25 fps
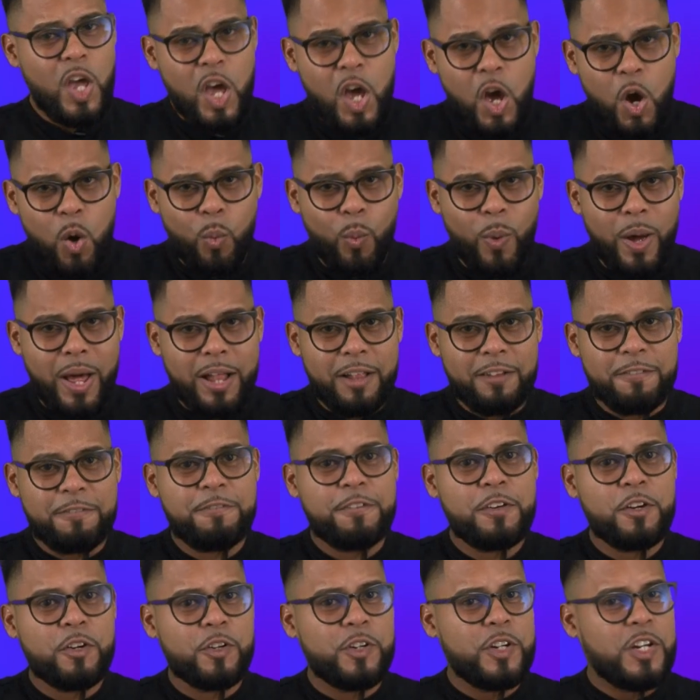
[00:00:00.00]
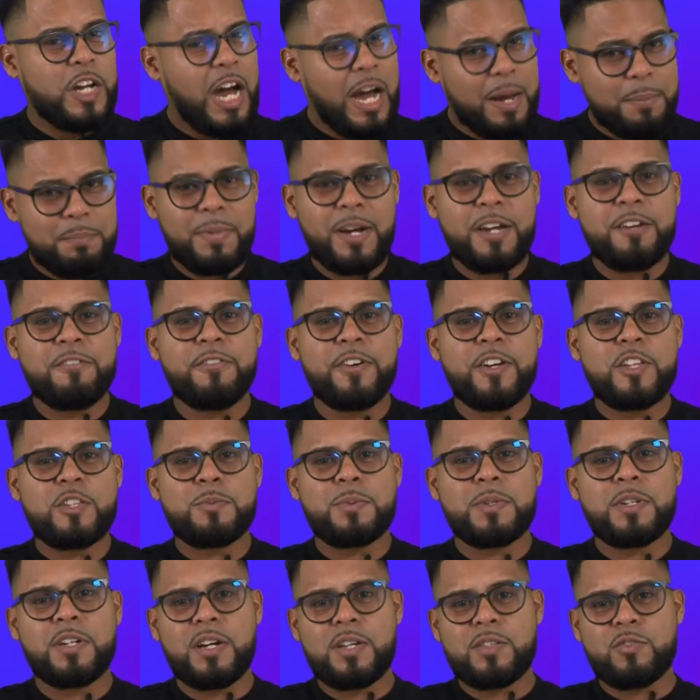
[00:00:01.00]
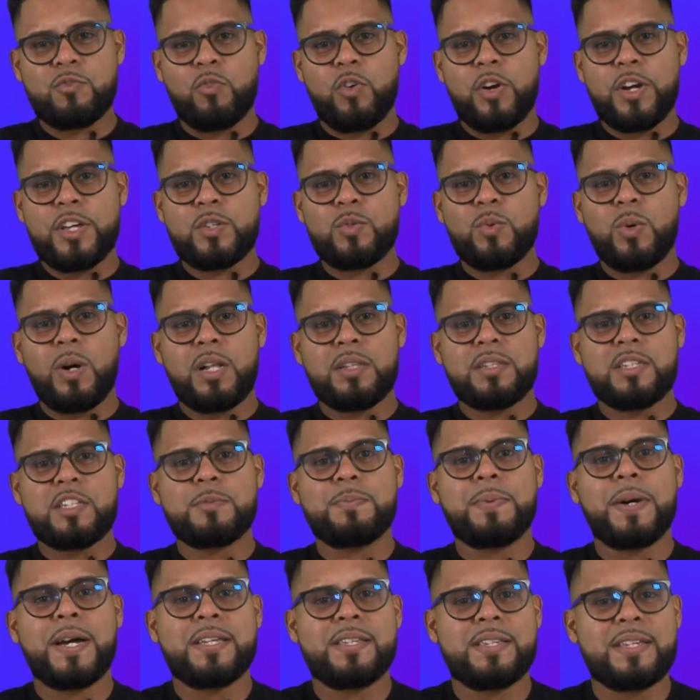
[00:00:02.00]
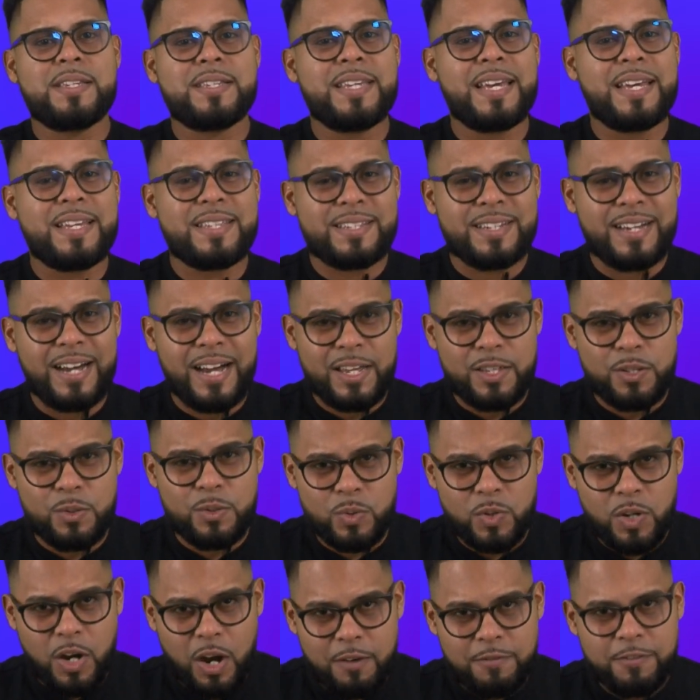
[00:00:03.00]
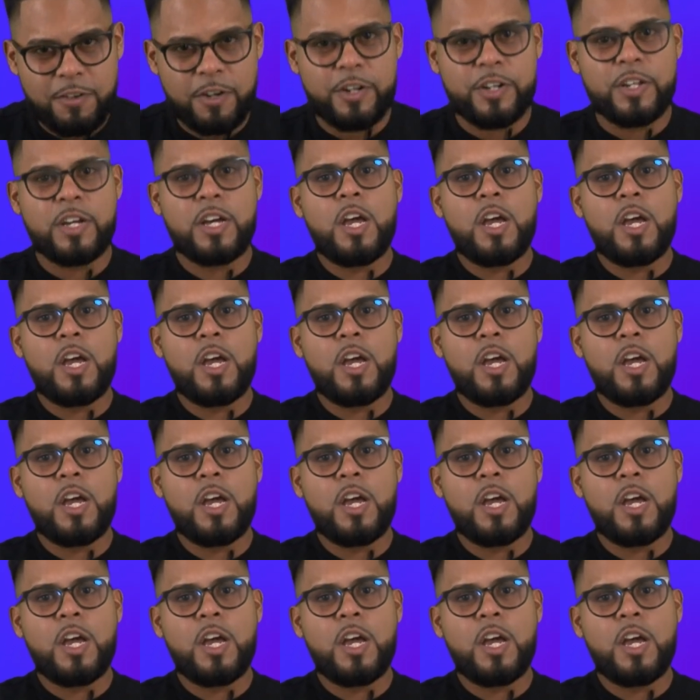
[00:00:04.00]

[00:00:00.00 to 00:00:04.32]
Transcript: Well, fear not, my friends, because Roy's Quality Spices has got you covered.